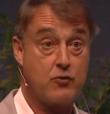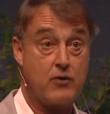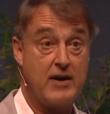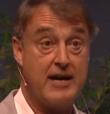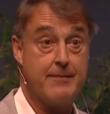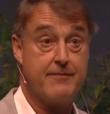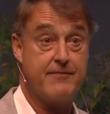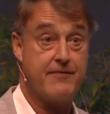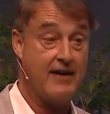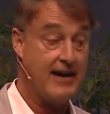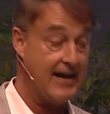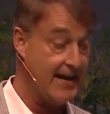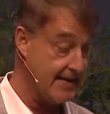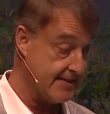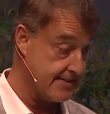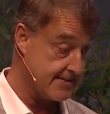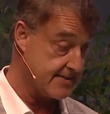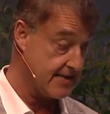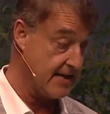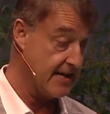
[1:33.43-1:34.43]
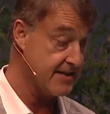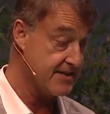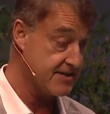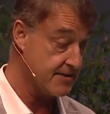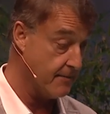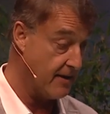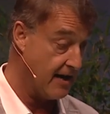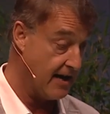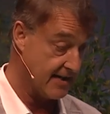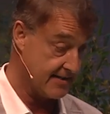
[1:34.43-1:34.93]
grapevines, and
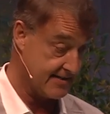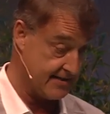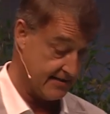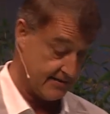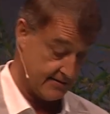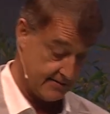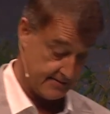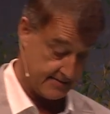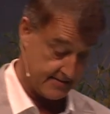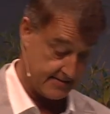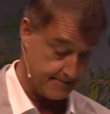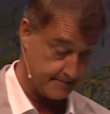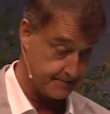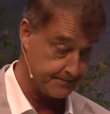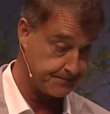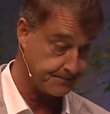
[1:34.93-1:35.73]
tomatoes.